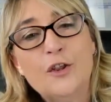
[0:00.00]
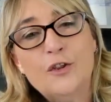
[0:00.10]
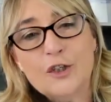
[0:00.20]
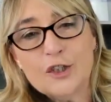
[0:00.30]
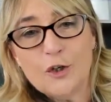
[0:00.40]

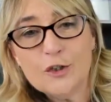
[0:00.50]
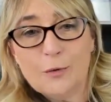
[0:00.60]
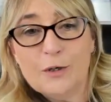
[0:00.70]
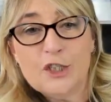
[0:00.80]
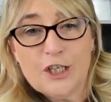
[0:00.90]
There's
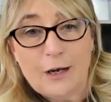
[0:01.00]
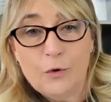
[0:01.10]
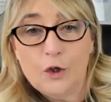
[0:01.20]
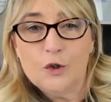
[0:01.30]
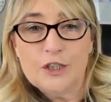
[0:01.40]
also a
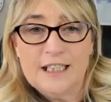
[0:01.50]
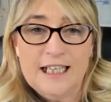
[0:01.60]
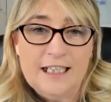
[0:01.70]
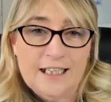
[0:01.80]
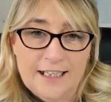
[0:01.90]
shower
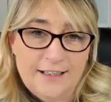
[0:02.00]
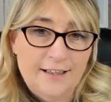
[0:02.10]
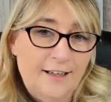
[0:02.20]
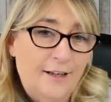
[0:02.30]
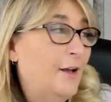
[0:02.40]
underneath it
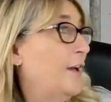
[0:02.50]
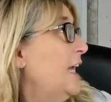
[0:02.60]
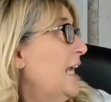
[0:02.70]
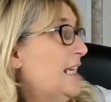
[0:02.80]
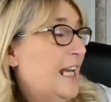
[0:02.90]

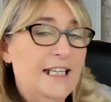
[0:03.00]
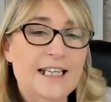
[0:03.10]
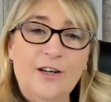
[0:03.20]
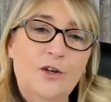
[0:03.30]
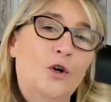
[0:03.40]
in
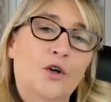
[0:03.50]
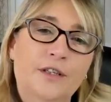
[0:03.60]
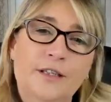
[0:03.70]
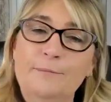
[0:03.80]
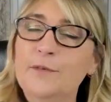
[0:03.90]
that
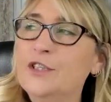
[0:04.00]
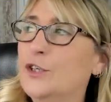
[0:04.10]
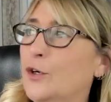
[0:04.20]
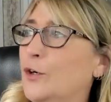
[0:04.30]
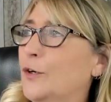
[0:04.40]
corner.
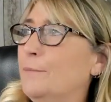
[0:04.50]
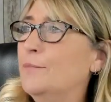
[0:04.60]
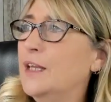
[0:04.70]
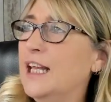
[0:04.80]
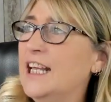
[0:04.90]
So
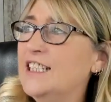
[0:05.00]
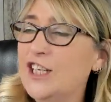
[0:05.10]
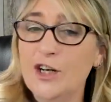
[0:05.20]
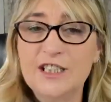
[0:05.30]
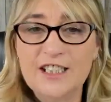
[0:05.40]
it
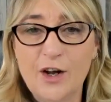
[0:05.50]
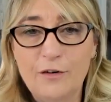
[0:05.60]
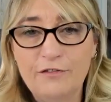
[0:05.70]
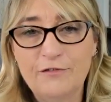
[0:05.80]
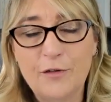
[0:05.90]
started
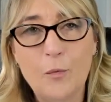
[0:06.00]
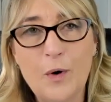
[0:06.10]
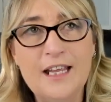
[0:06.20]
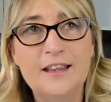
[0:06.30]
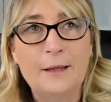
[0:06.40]
off
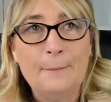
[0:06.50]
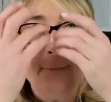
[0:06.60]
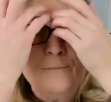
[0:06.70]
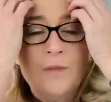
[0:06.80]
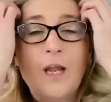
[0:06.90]
with
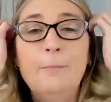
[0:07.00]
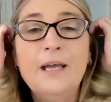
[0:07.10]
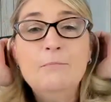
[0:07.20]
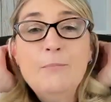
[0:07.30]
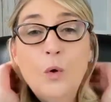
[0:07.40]
a bit
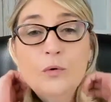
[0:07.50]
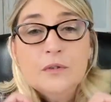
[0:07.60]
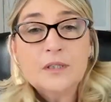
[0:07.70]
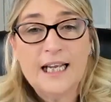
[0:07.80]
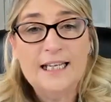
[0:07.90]
of
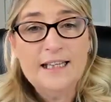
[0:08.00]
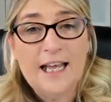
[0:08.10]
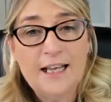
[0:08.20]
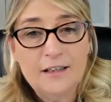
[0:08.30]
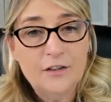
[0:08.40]
mold in
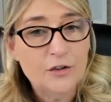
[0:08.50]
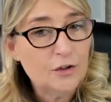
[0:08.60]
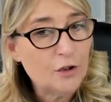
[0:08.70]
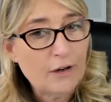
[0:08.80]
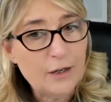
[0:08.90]
there,
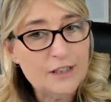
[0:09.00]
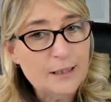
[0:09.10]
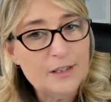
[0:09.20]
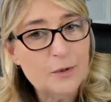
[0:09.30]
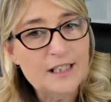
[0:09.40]
the grout in
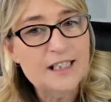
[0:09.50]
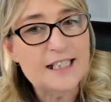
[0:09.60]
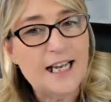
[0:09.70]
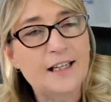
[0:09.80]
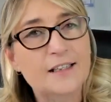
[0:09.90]
between the
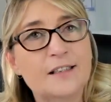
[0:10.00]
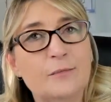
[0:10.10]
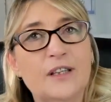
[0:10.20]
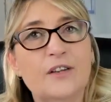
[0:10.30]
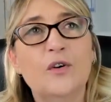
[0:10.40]
tiles.
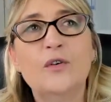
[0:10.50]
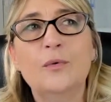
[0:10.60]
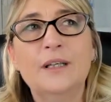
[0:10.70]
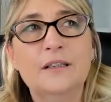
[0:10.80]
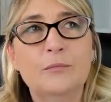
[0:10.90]
We thought, oh,
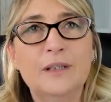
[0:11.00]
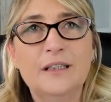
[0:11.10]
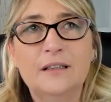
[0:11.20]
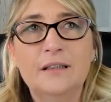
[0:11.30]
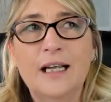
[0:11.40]
we'll
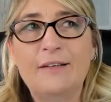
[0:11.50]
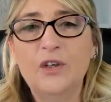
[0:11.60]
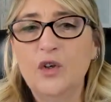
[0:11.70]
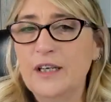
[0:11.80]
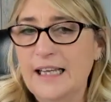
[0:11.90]
have a
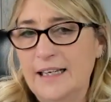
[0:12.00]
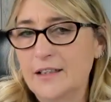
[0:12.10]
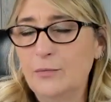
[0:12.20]
look at that.